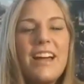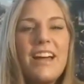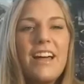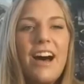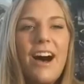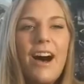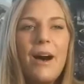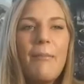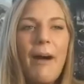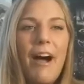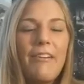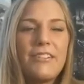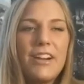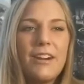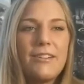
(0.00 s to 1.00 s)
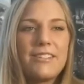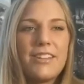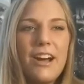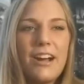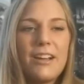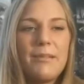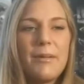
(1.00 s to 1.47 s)
after I was
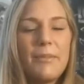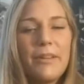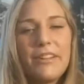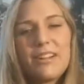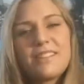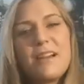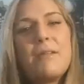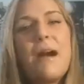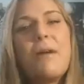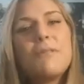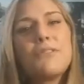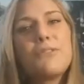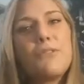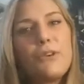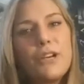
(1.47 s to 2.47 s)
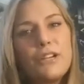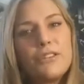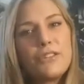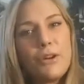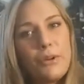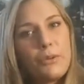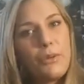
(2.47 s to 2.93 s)
talking to my brother, because I was 4 years
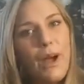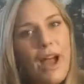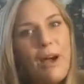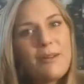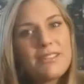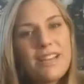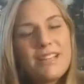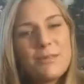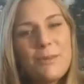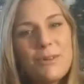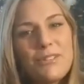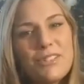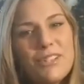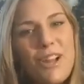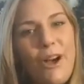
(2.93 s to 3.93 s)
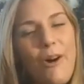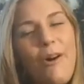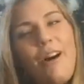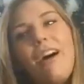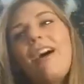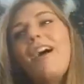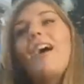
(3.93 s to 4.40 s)
old, how was I supposed to know?
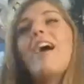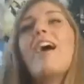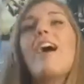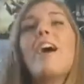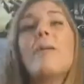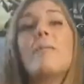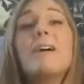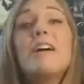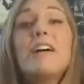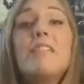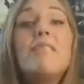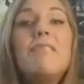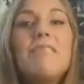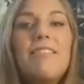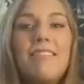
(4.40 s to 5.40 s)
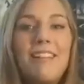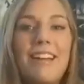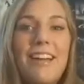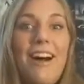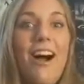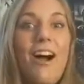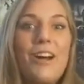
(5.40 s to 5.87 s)

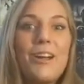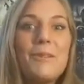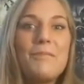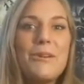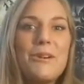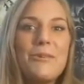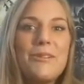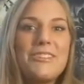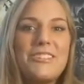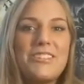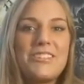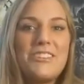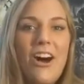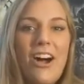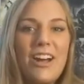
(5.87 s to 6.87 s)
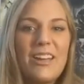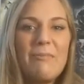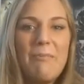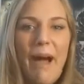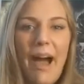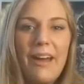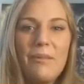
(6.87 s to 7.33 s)
Our computer was just not
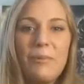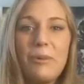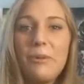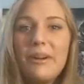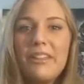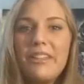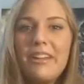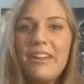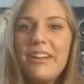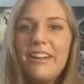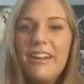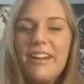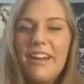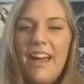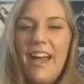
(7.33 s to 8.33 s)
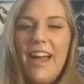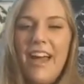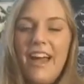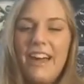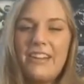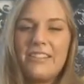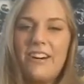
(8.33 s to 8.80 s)
compatible with it,
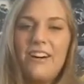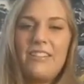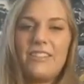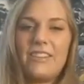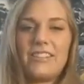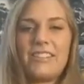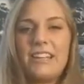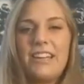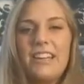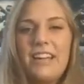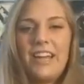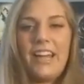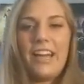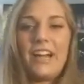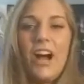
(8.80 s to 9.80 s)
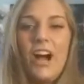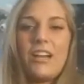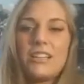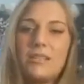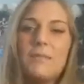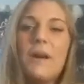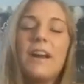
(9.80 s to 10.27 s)
and obviously it like
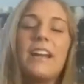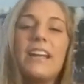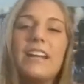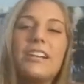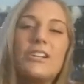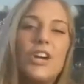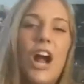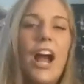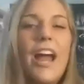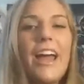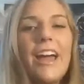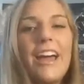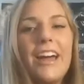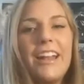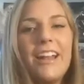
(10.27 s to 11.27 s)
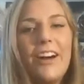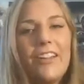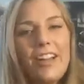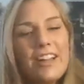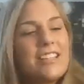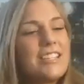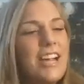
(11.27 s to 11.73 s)
costs money to try it and all
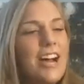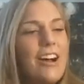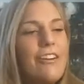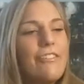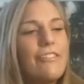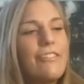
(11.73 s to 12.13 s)
that stuff.